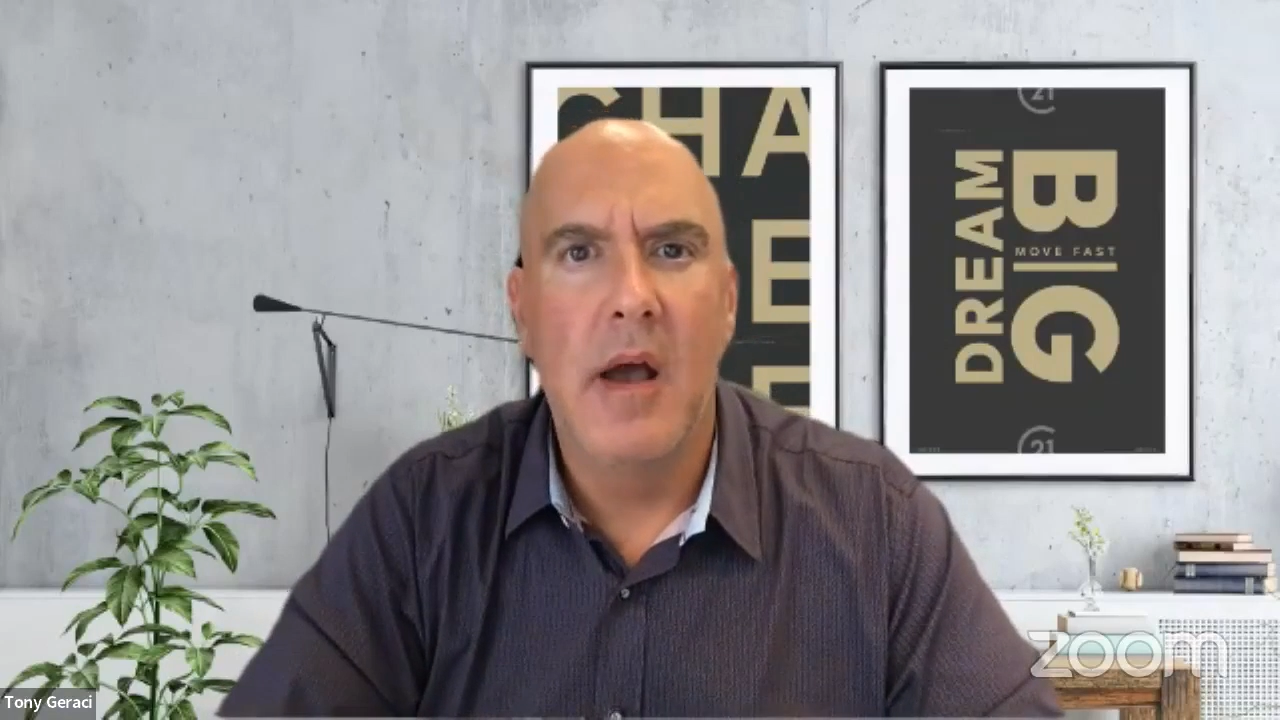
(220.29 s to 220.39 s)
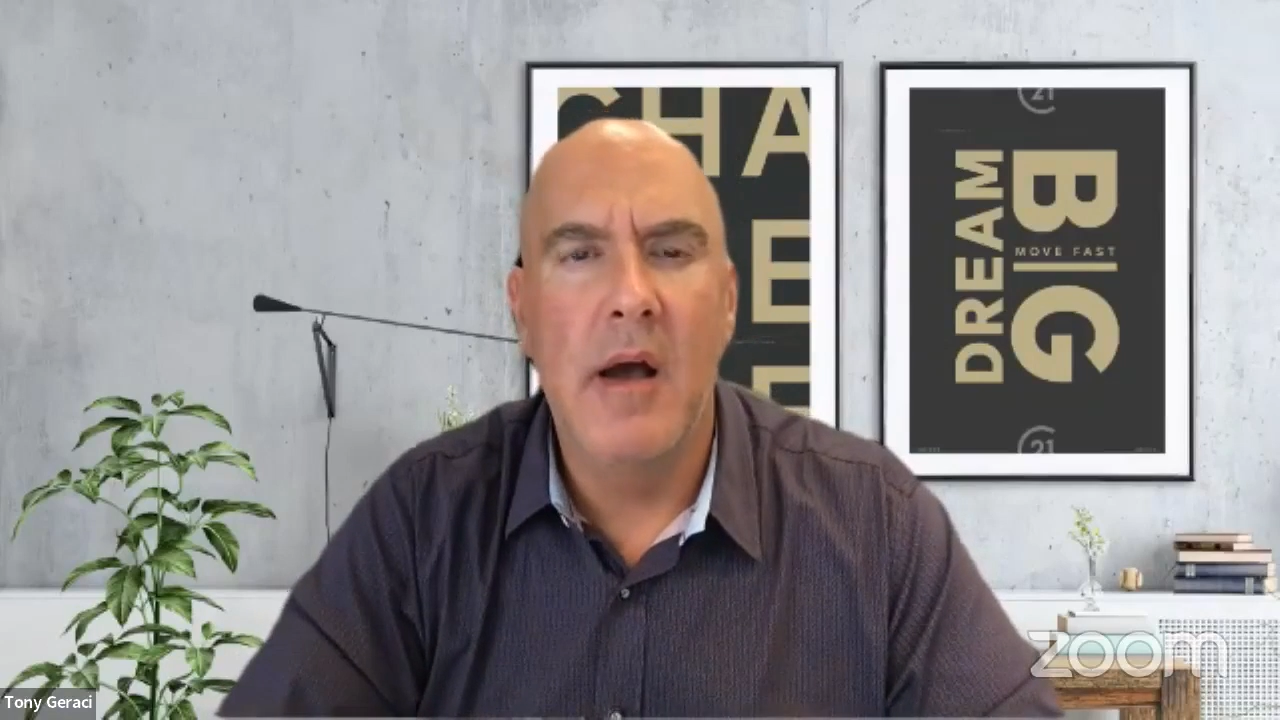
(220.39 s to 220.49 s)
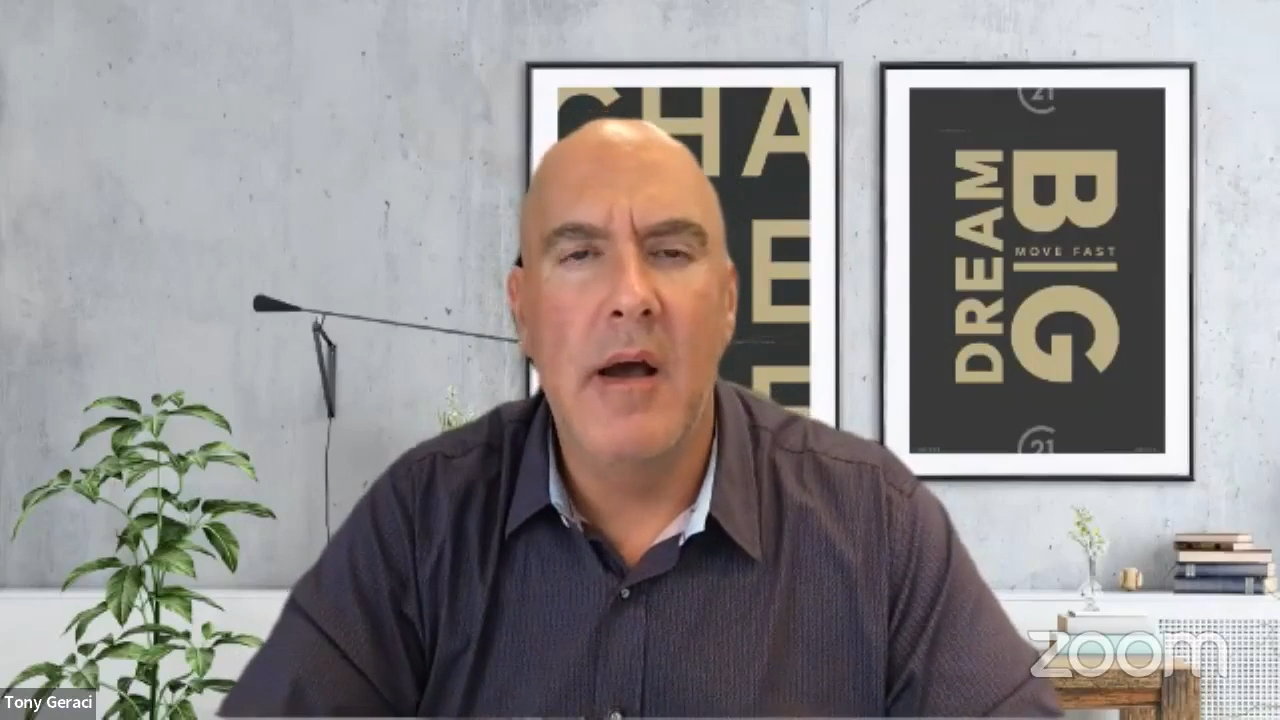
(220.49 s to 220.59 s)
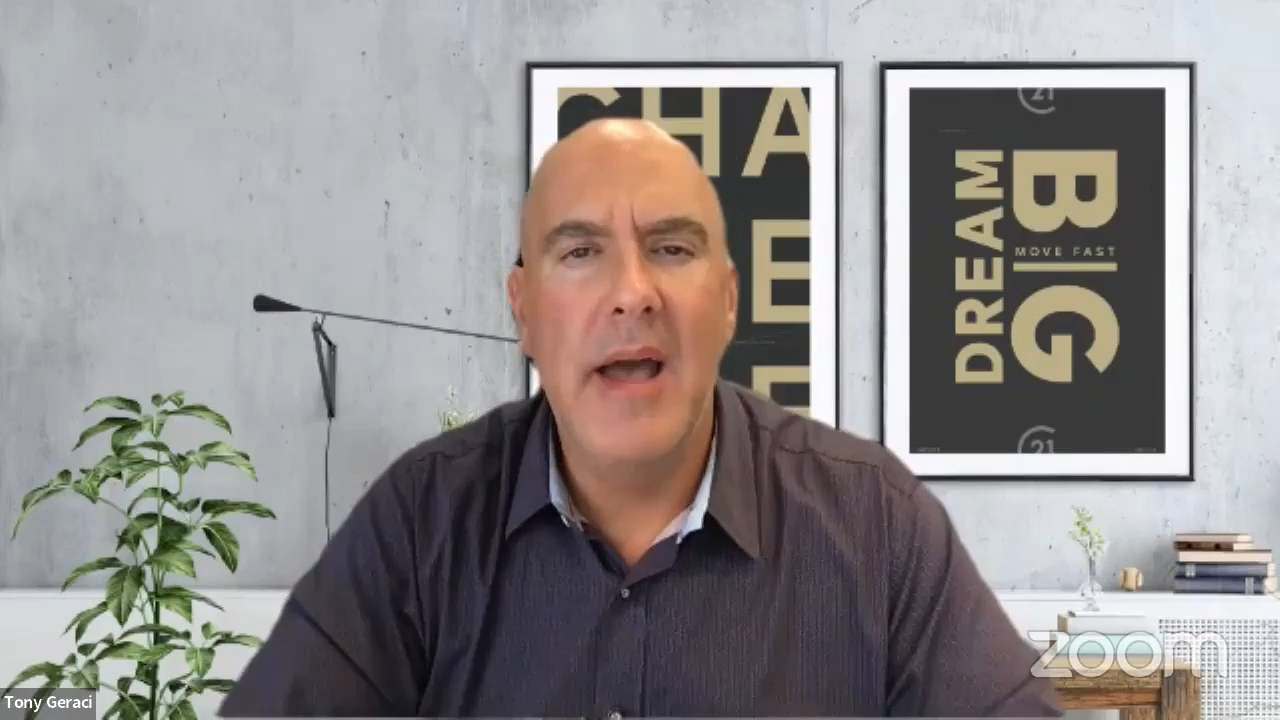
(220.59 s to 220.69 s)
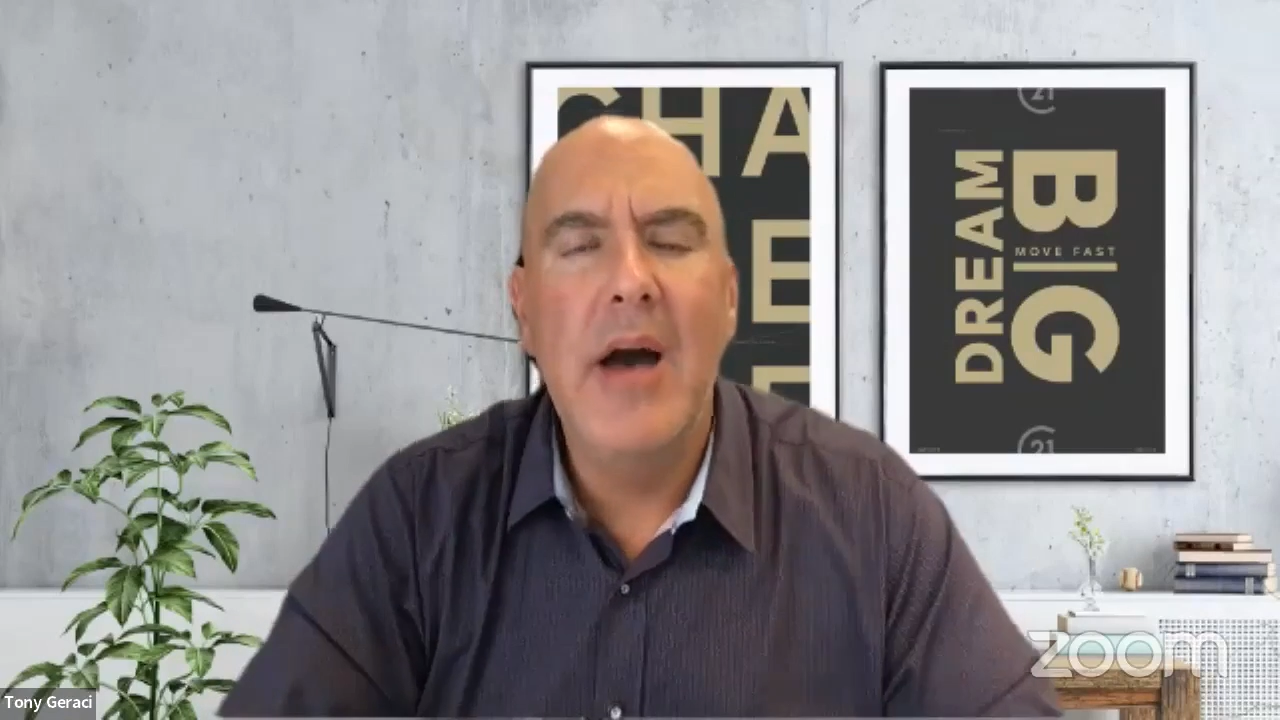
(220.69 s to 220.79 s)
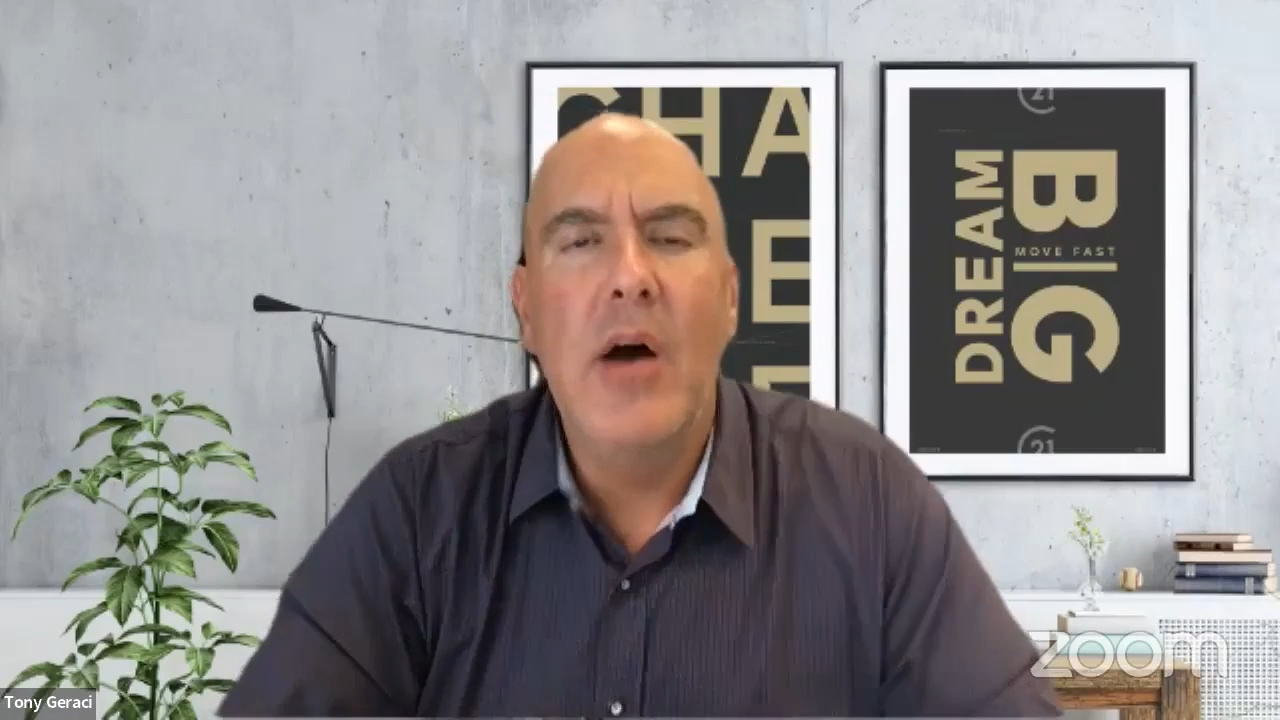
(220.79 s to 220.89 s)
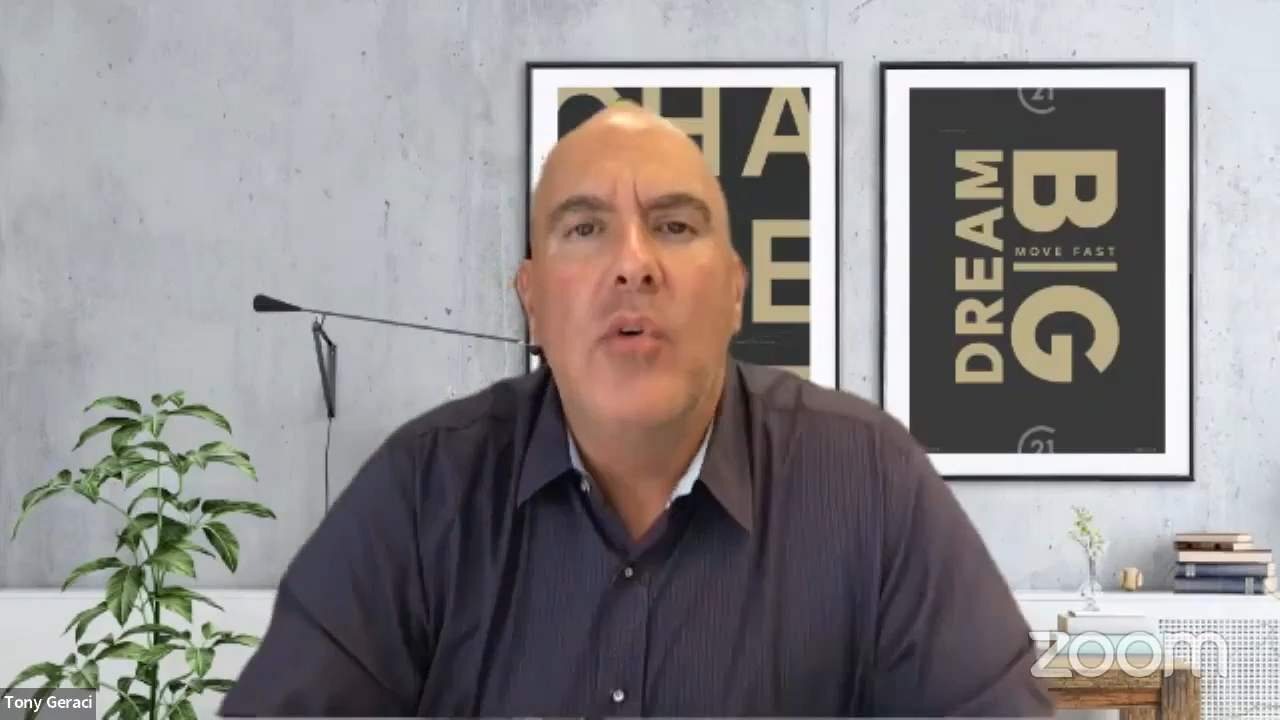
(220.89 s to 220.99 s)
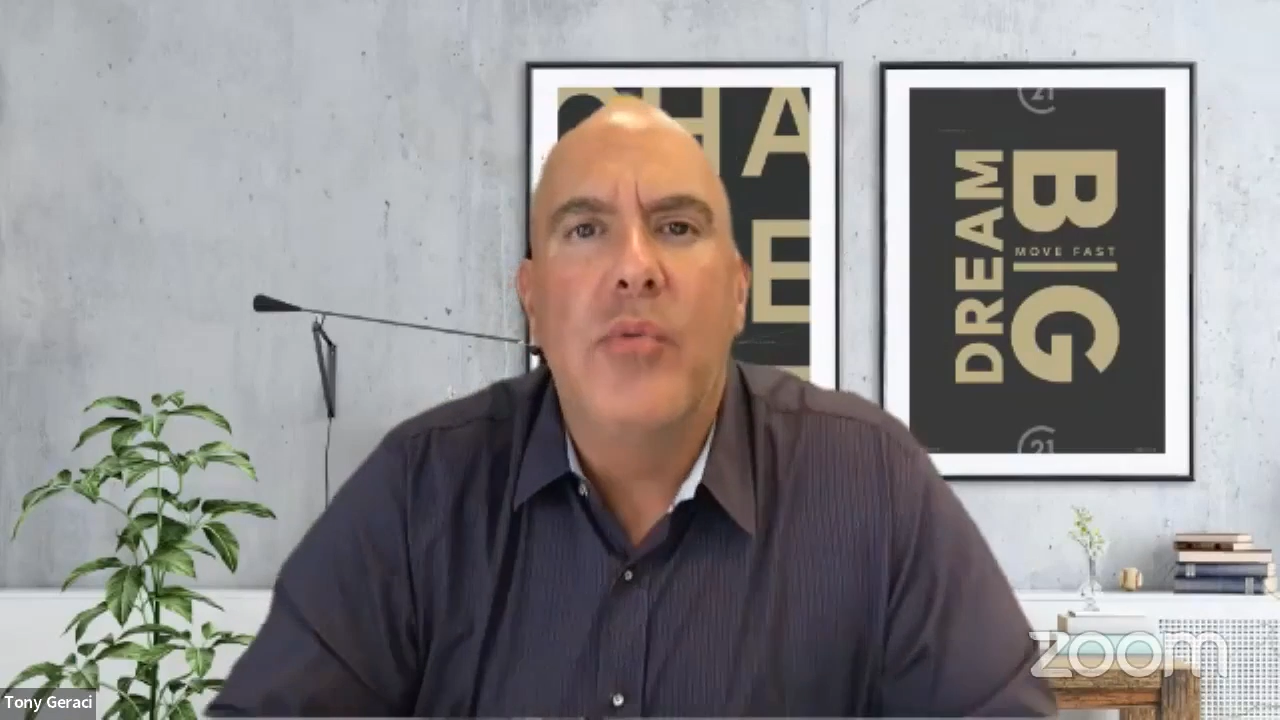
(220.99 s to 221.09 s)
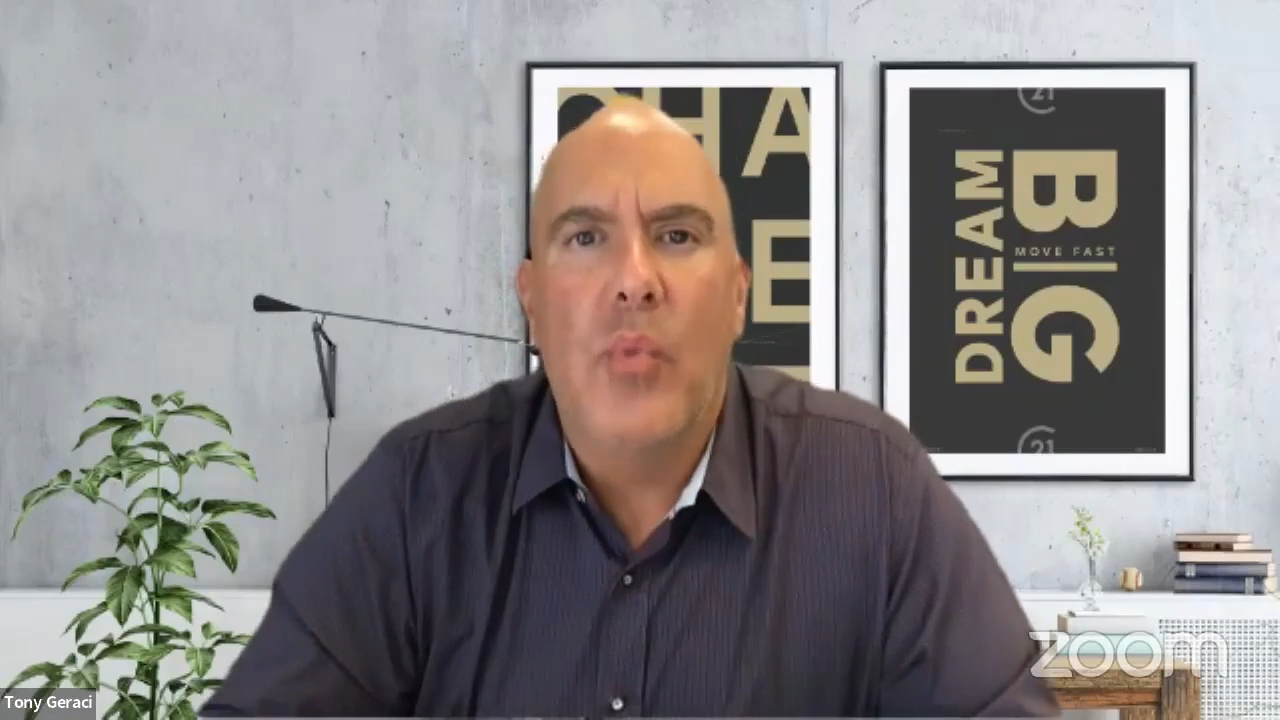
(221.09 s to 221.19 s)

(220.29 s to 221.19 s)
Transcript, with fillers: uh, health